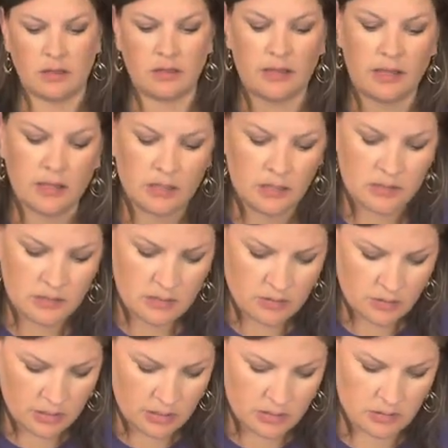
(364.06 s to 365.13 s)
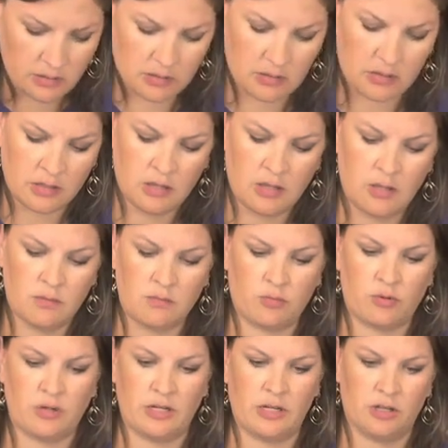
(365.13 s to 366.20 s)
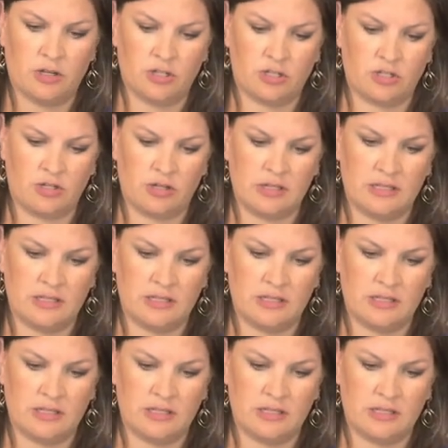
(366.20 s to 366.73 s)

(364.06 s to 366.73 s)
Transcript: That is looking pretty good. So you can